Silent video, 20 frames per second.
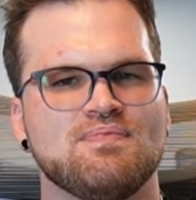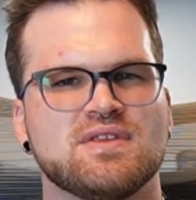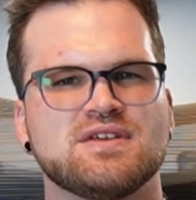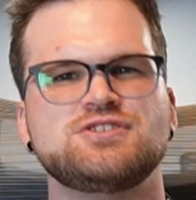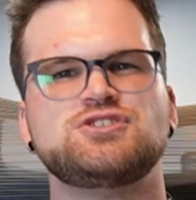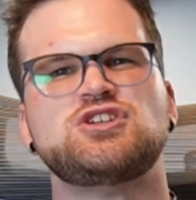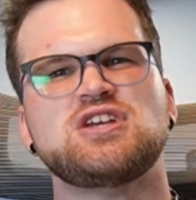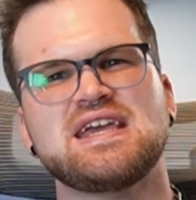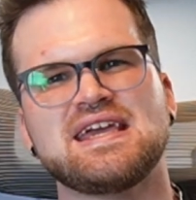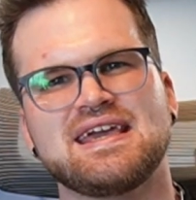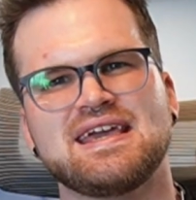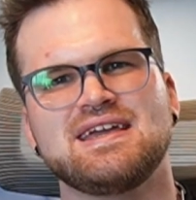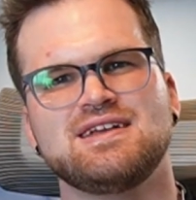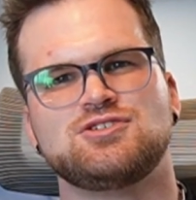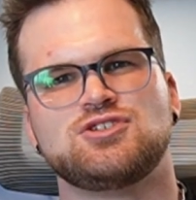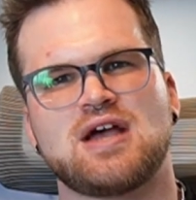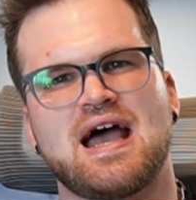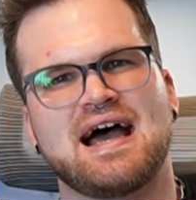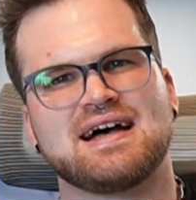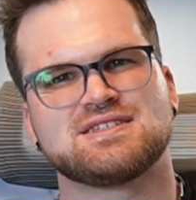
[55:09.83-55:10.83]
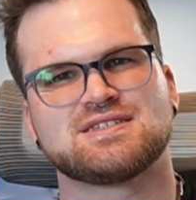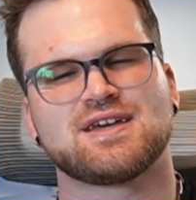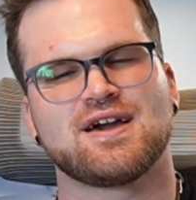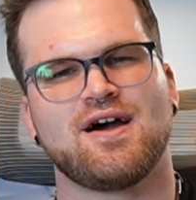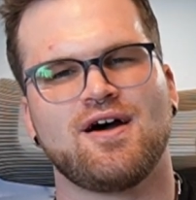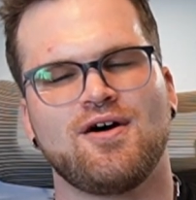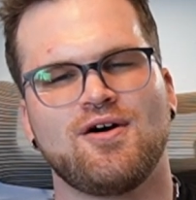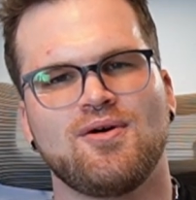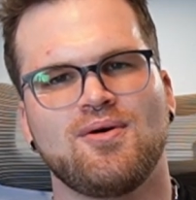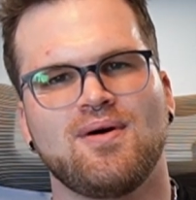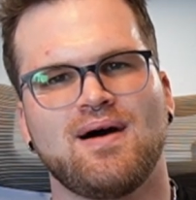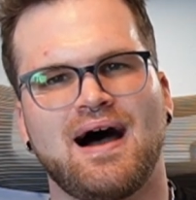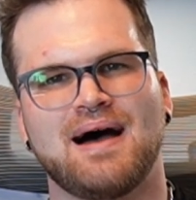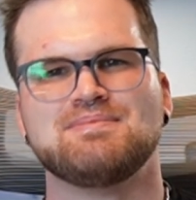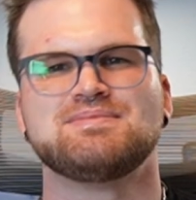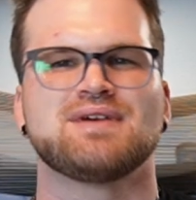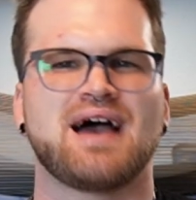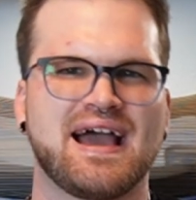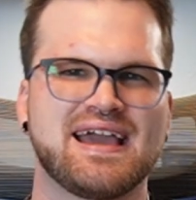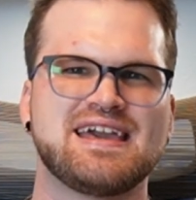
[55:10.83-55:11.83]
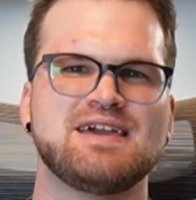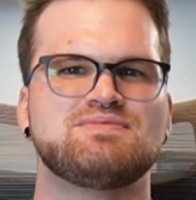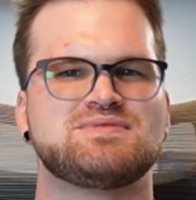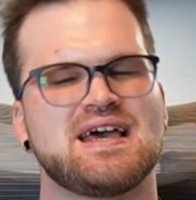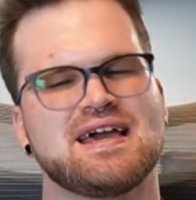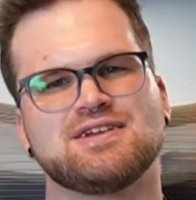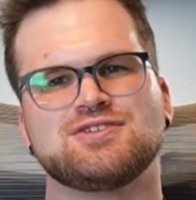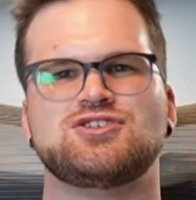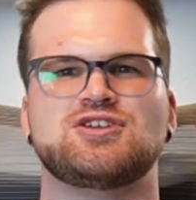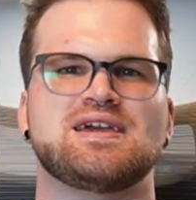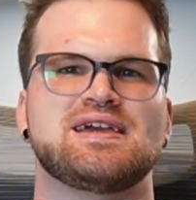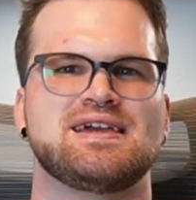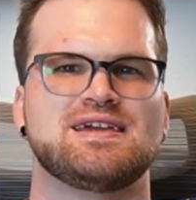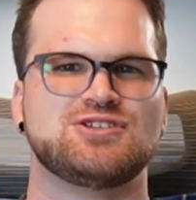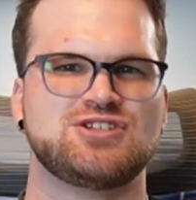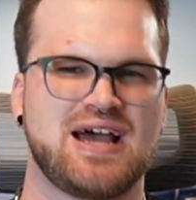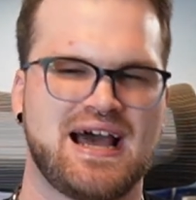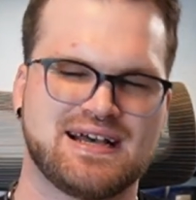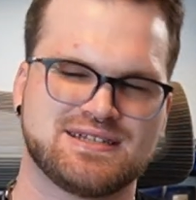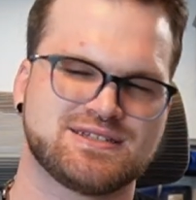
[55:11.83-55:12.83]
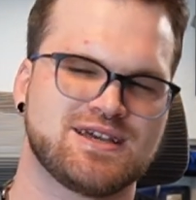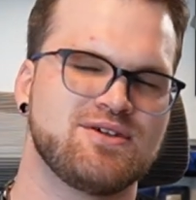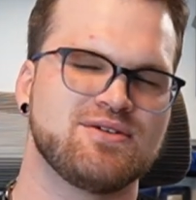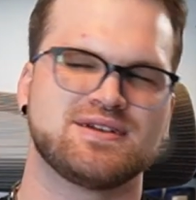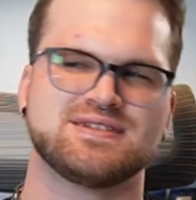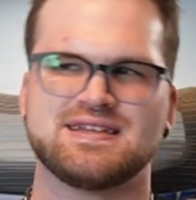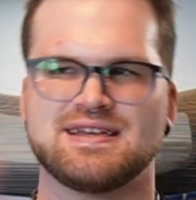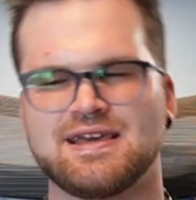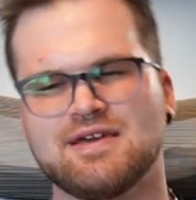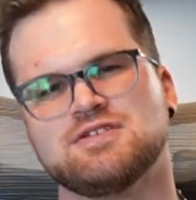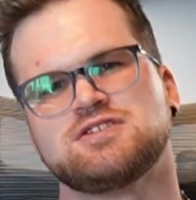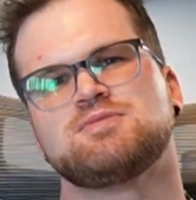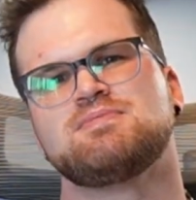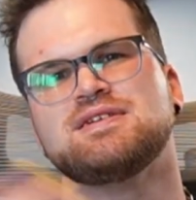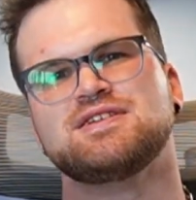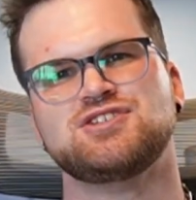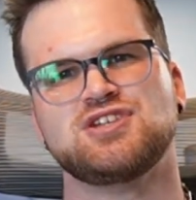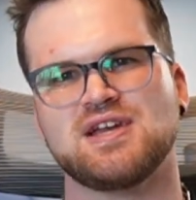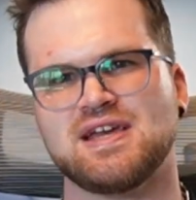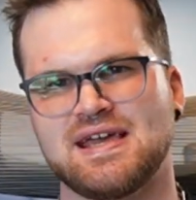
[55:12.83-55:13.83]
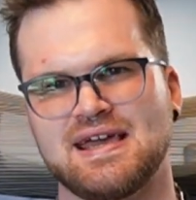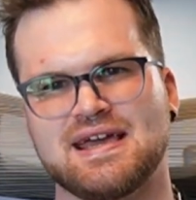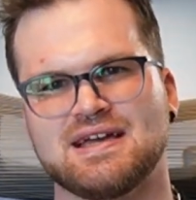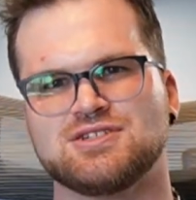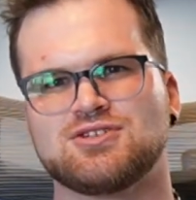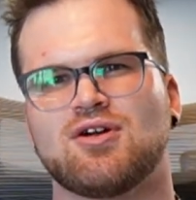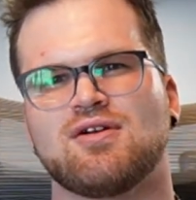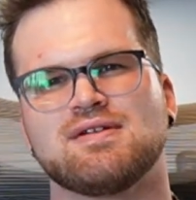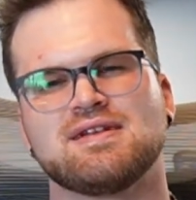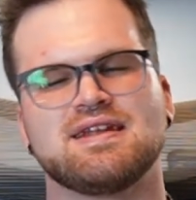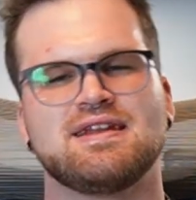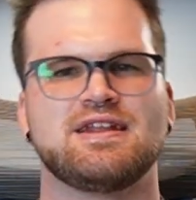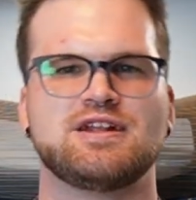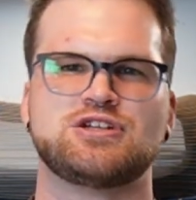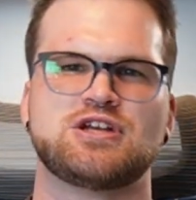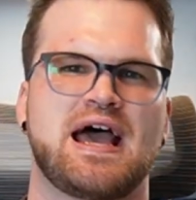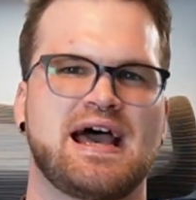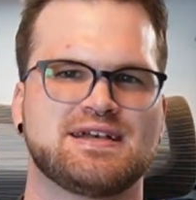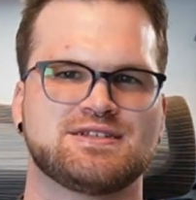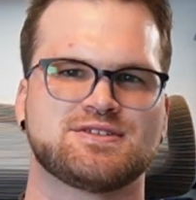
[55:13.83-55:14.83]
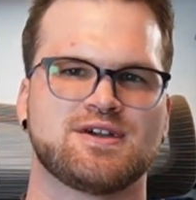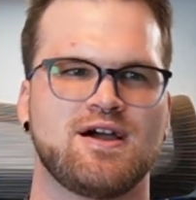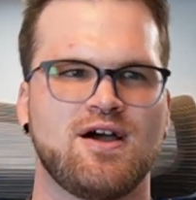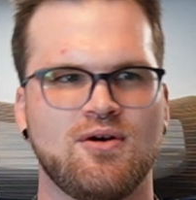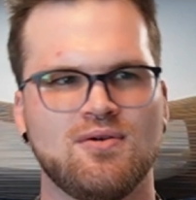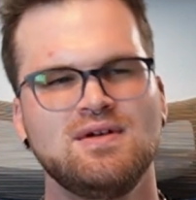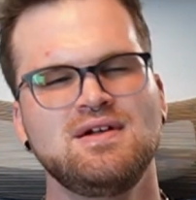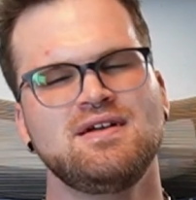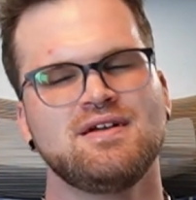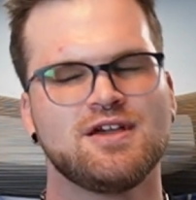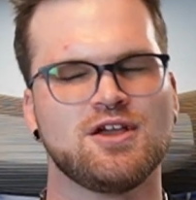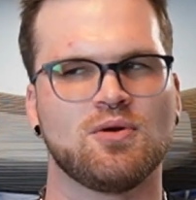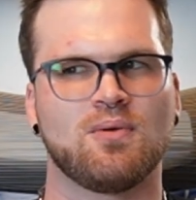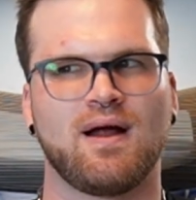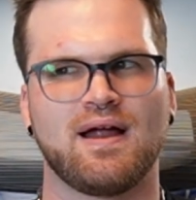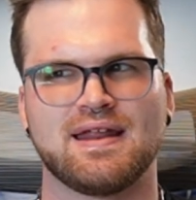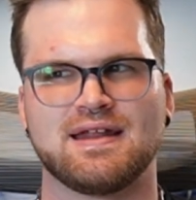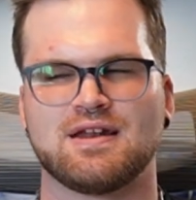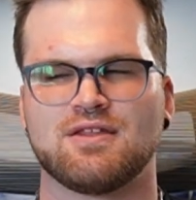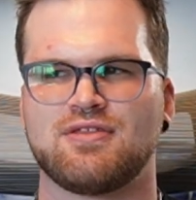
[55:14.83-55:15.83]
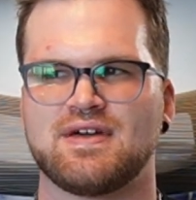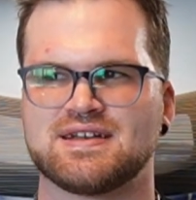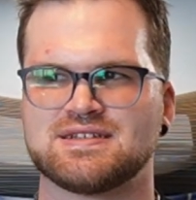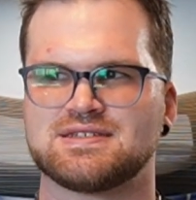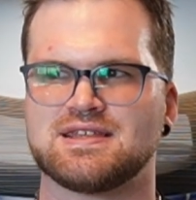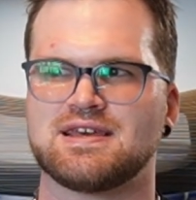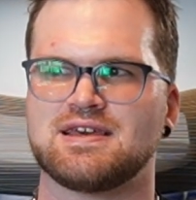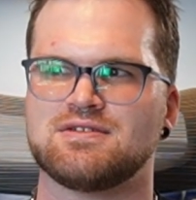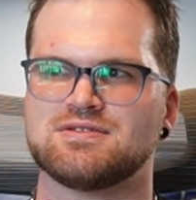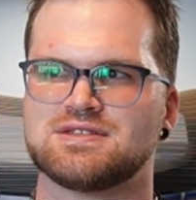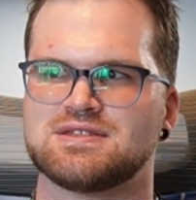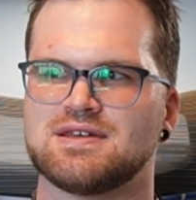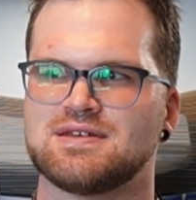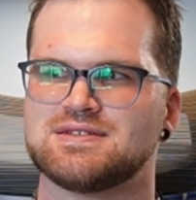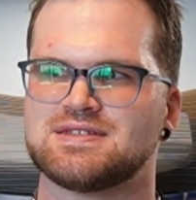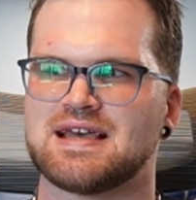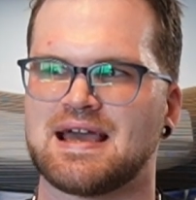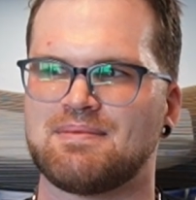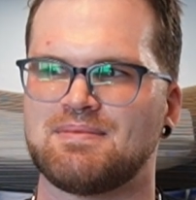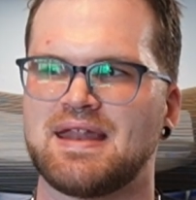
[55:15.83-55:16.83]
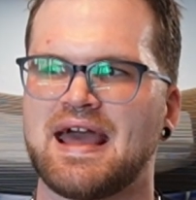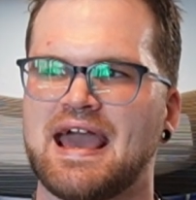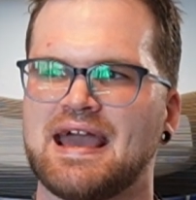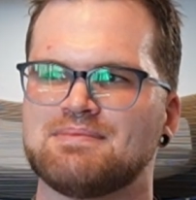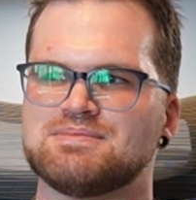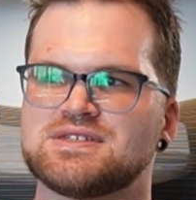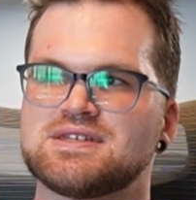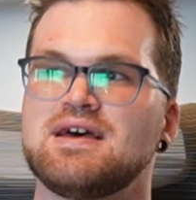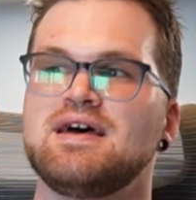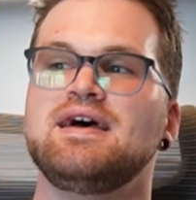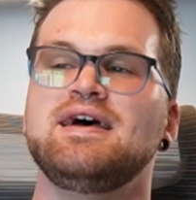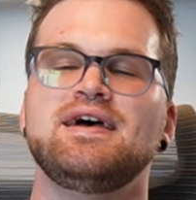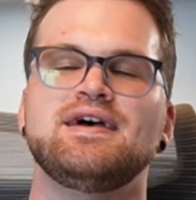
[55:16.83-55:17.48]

GE Jasco, I keep saying GE Jasco because it used to be GE, it turned into Jasco. You run into things that use the same names.